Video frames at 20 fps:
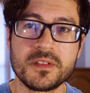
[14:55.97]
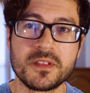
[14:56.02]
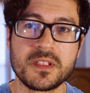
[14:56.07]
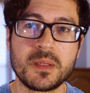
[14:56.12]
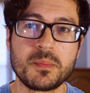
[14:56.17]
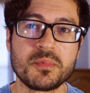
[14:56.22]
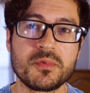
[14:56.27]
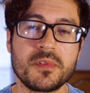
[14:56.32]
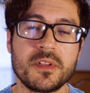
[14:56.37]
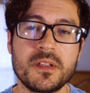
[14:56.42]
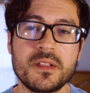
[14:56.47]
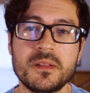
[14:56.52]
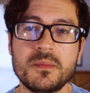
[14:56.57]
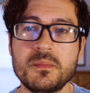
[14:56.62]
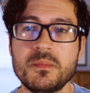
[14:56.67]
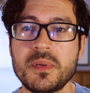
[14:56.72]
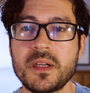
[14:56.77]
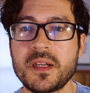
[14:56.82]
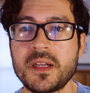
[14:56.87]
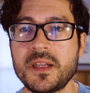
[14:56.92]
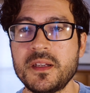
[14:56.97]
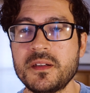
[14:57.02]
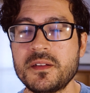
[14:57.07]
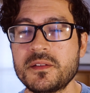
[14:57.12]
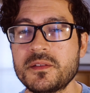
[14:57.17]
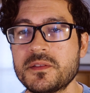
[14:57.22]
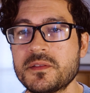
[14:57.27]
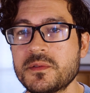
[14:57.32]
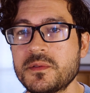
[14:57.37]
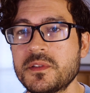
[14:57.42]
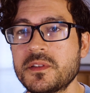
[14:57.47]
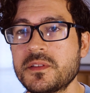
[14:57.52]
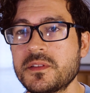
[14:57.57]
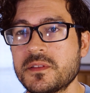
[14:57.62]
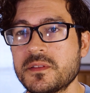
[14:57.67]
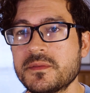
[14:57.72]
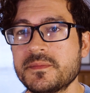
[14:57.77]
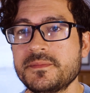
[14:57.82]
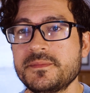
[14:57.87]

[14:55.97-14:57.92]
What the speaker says: separated by underscores,